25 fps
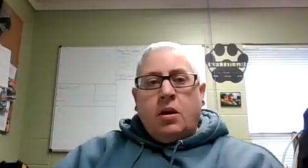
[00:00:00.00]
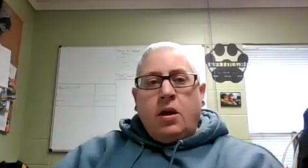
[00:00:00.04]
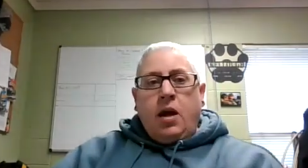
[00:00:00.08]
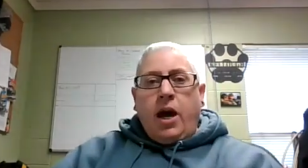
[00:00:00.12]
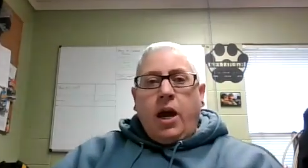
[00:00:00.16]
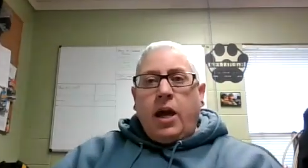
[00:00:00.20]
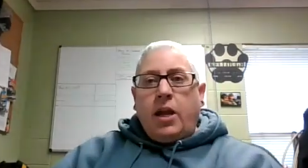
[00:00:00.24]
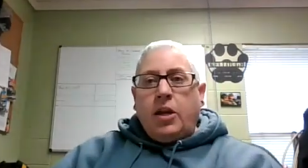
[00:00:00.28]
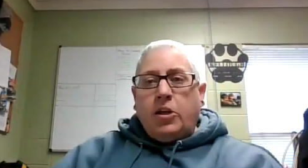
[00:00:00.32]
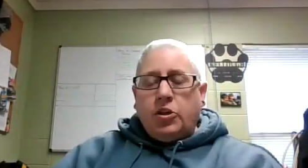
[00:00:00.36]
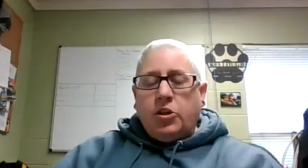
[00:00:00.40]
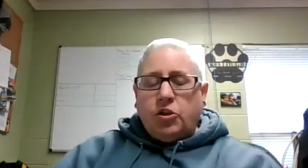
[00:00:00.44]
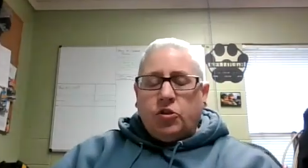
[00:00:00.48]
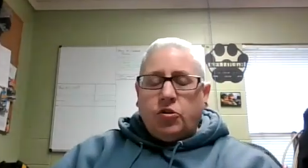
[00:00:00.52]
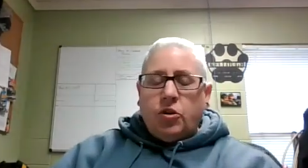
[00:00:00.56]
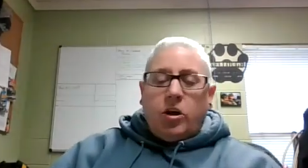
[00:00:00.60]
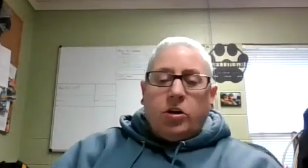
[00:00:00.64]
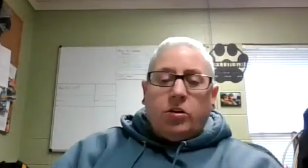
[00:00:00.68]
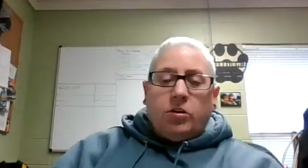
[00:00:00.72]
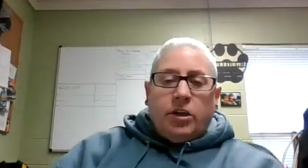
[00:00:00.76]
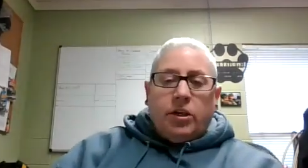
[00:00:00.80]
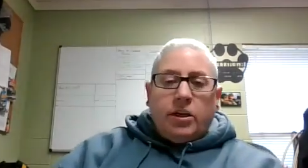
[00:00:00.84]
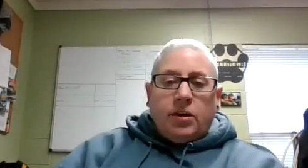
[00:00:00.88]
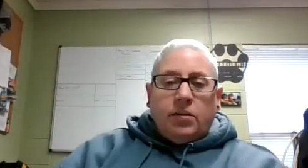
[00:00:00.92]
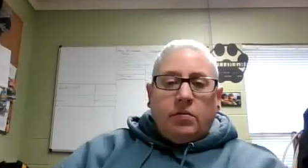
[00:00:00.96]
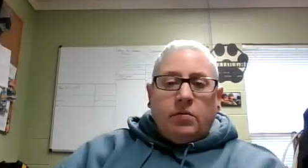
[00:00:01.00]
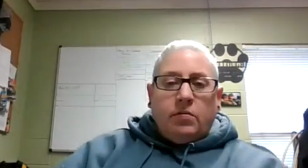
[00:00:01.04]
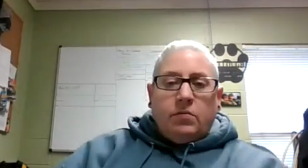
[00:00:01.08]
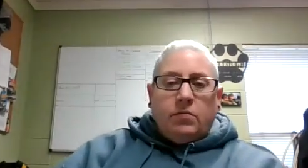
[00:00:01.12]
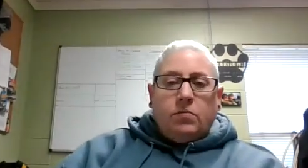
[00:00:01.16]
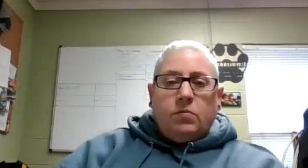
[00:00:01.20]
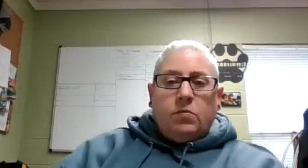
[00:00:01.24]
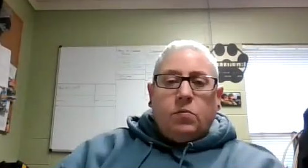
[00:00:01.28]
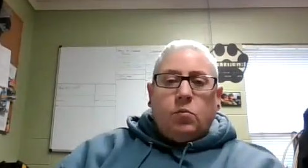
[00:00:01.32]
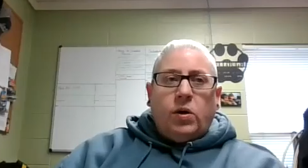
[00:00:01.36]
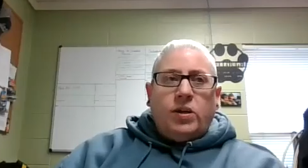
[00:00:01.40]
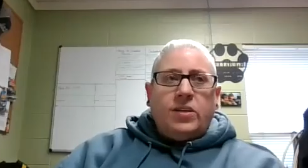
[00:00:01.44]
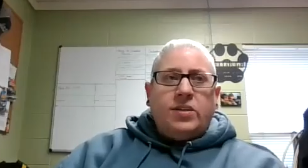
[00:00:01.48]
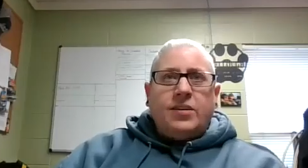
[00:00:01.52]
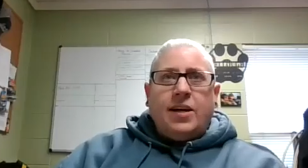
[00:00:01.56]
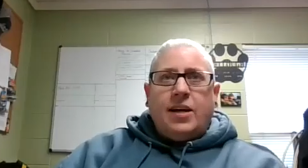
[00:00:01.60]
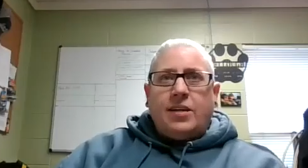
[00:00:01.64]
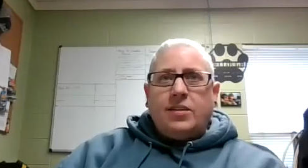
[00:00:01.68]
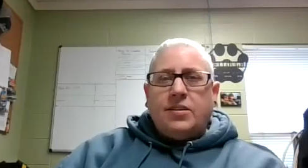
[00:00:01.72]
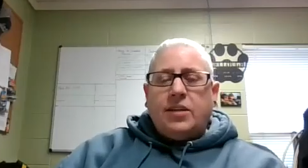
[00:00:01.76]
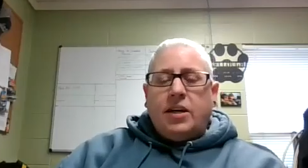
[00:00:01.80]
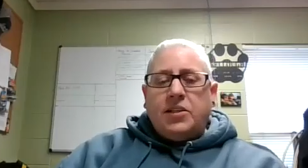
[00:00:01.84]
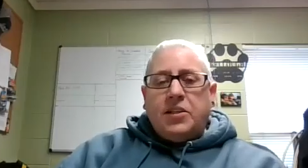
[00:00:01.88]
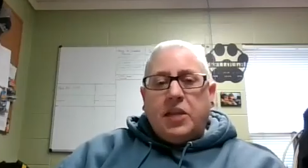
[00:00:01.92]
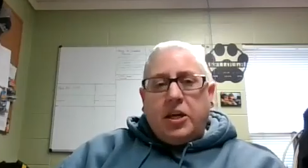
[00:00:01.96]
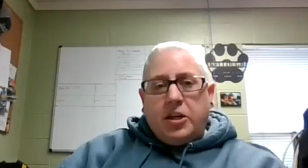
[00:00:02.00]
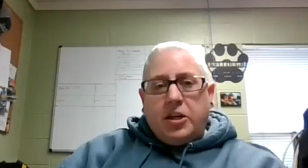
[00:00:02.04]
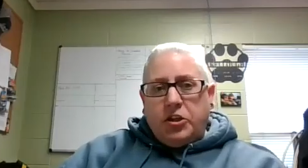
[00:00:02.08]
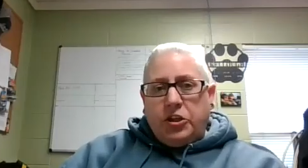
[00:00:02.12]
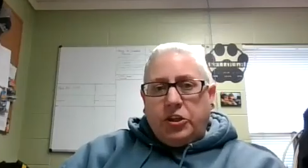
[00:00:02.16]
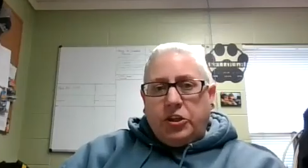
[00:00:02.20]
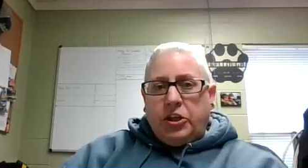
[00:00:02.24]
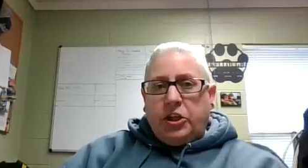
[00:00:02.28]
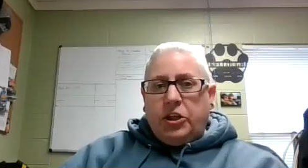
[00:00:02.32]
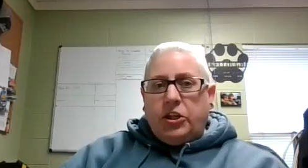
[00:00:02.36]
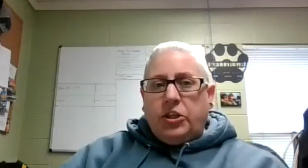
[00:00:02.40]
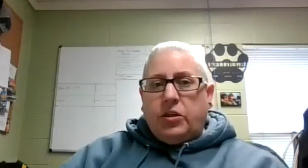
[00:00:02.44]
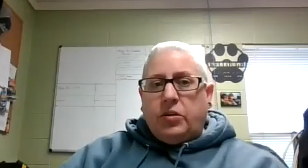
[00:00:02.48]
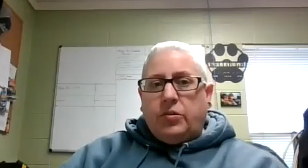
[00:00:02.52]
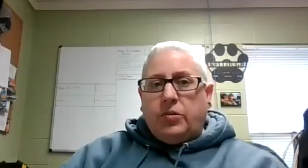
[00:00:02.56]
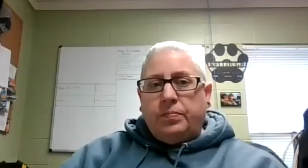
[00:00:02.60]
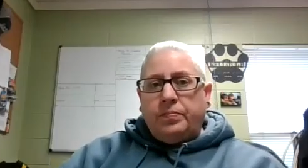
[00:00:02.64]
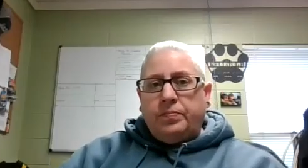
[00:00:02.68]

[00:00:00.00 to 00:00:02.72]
and is struggling? What's that citation going to do?